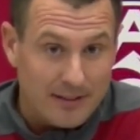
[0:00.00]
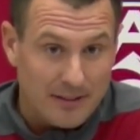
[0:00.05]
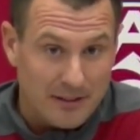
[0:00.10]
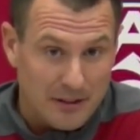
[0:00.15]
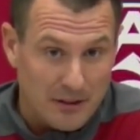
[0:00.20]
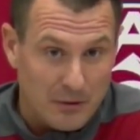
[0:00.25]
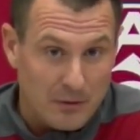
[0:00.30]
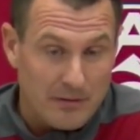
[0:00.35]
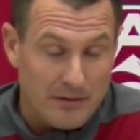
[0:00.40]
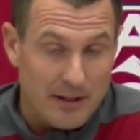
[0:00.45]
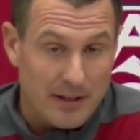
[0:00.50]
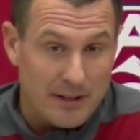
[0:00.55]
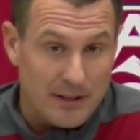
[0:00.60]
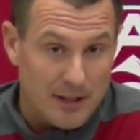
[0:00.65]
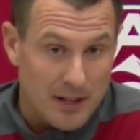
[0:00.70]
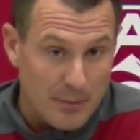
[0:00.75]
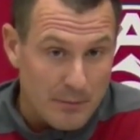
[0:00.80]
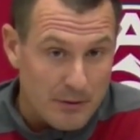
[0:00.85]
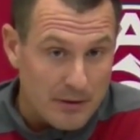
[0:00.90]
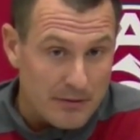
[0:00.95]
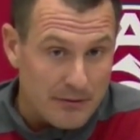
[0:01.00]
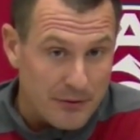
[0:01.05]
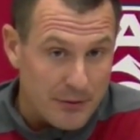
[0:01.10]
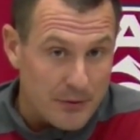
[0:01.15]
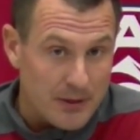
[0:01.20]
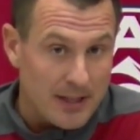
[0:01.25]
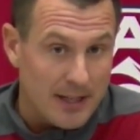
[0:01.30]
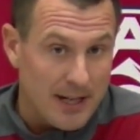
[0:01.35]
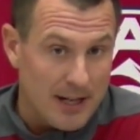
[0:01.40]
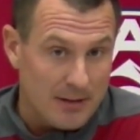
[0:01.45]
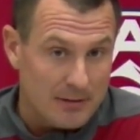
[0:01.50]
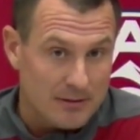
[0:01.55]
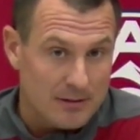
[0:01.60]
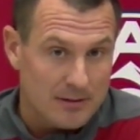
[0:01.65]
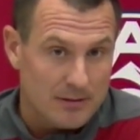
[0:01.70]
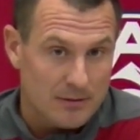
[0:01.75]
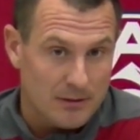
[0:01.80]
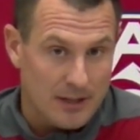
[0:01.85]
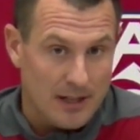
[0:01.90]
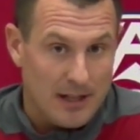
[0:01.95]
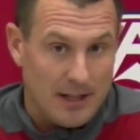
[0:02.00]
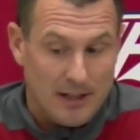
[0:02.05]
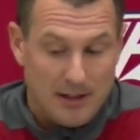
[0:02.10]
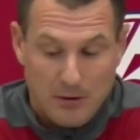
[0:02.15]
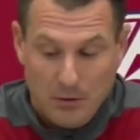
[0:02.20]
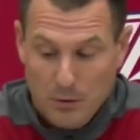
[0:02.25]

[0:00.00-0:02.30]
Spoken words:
You know, we've had a number of three and outs, okay?